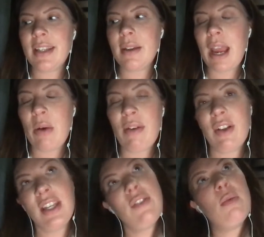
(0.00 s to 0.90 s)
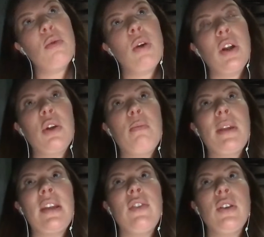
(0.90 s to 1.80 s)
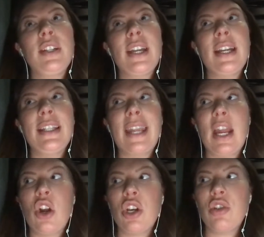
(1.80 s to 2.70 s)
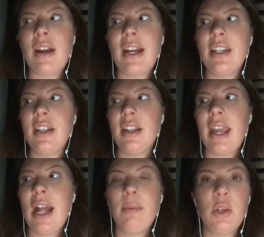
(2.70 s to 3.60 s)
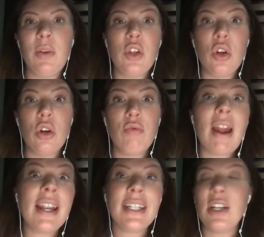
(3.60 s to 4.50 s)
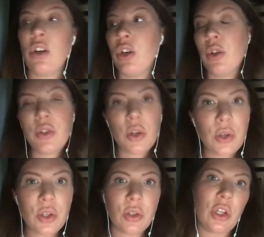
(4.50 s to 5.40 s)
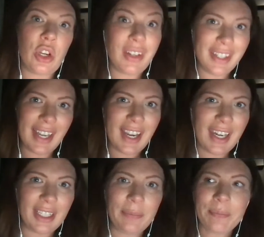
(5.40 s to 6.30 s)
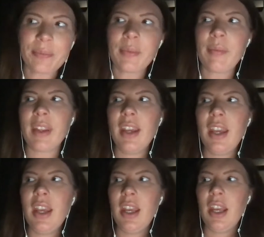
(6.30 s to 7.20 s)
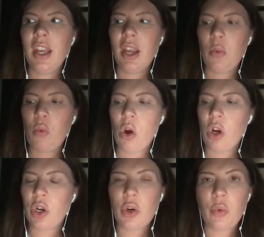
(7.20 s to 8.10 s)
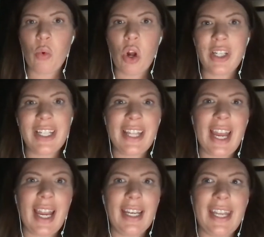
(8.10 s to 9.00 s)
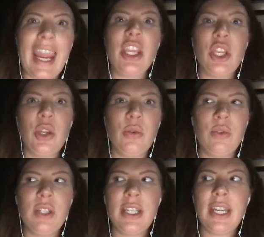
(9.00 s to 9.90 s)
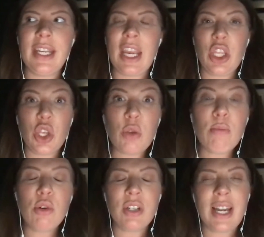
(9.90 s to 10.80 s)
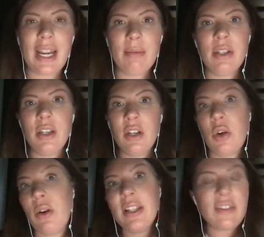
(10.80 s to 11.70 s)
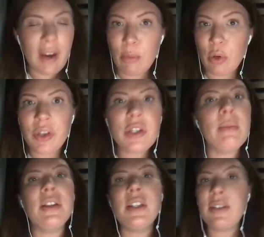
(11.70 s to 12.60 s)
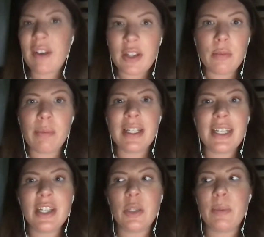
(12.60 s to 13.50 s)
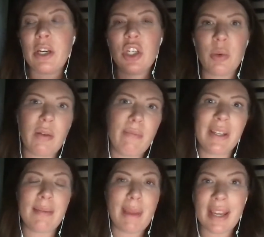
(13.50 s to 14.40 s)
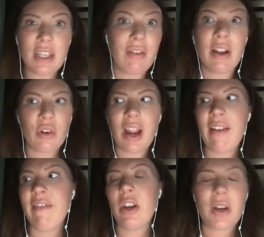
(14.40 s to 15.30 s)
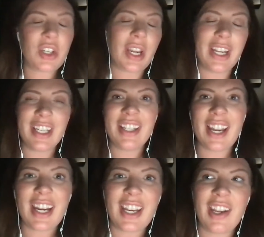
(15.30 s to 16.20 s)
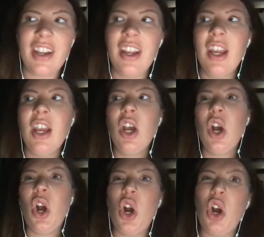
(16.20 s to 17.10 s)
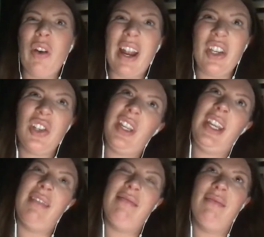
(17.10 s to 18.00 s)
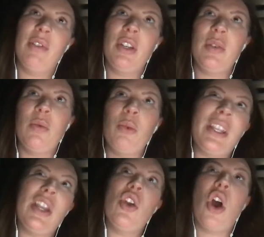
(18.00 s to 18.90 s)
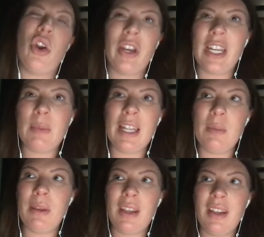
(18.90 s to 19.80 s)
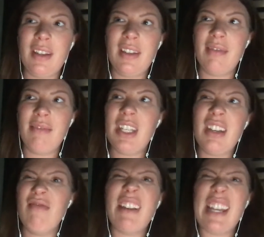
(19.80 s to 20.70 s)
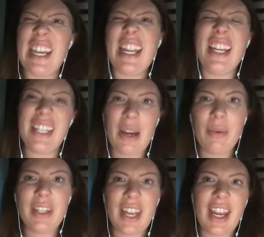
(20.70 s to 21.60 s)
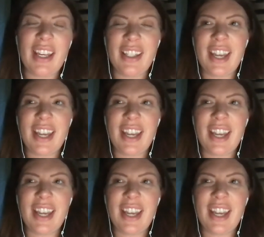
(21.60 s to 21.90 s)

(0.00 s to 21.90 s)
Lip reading: However, a different one could be if you decided to get a contractor that helped you with your writing or your social or your design. What did that get you? Did it get you more time to go in to find more customers, to find some big deals because you weren't busy messing around on Canva, you actually had a designer? Or actually, was it not a good expense because you didn't really need it, it was nice to